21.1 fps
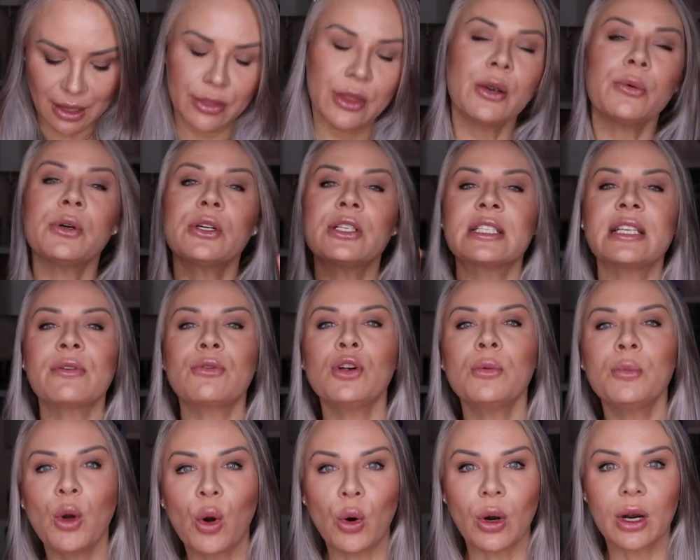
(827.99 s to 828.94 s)
there were
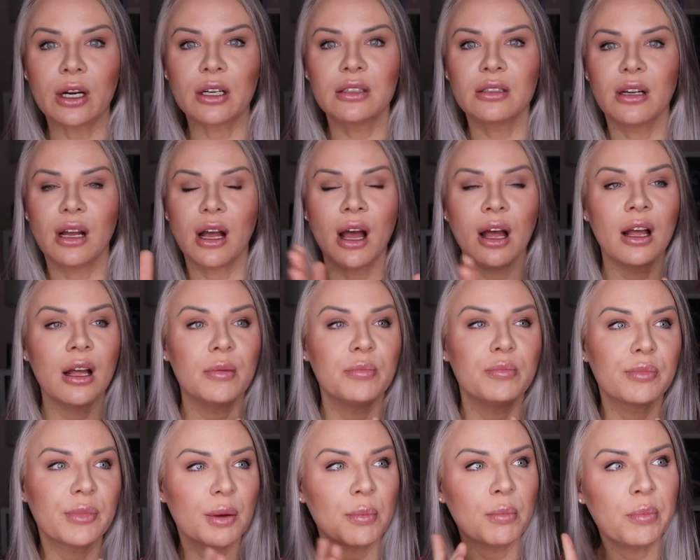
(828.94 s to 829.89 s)
several more:
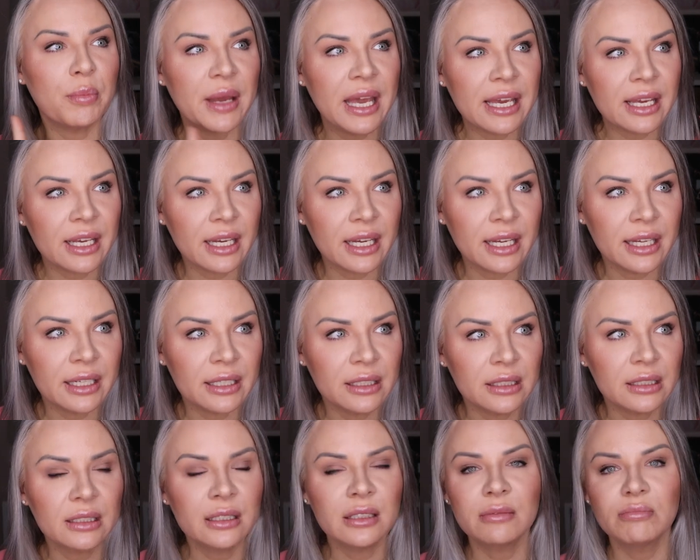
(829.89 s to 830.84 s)
um,
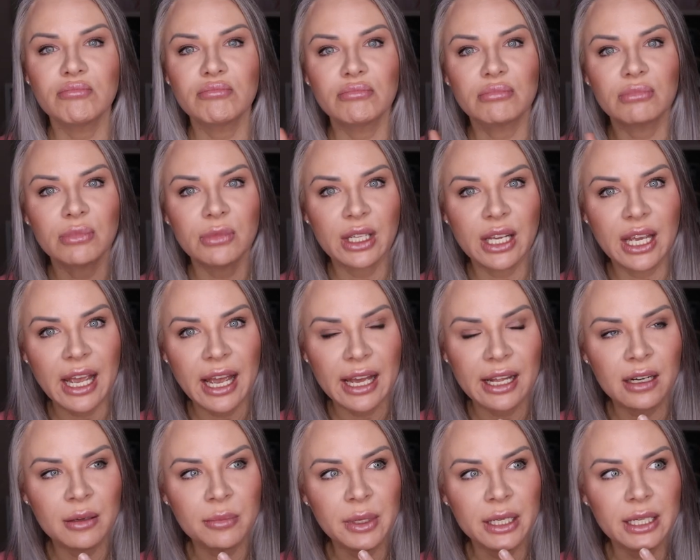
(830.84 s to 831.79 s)
bacon,
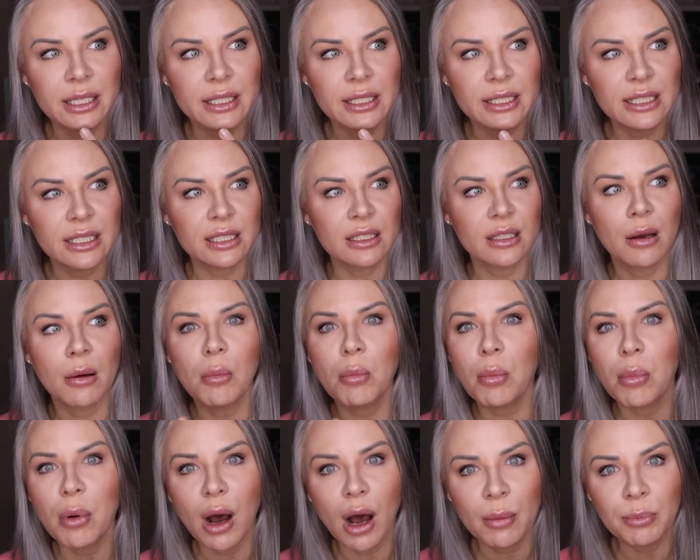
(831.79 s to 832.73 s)
cannabis,
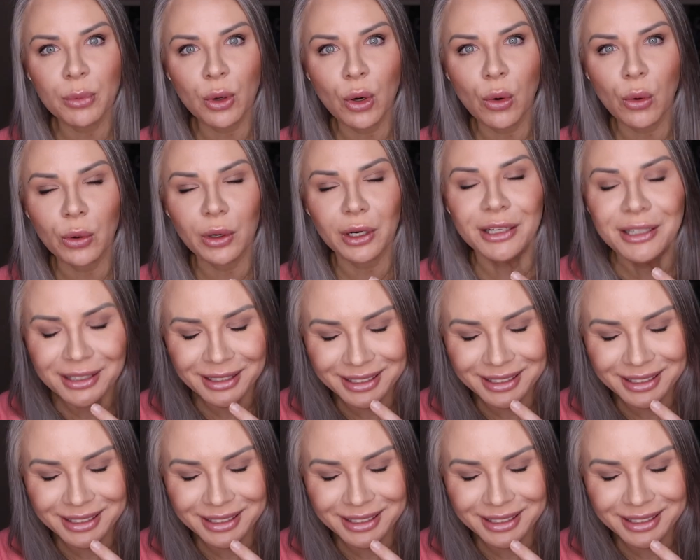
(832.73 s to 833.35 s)
popcorn.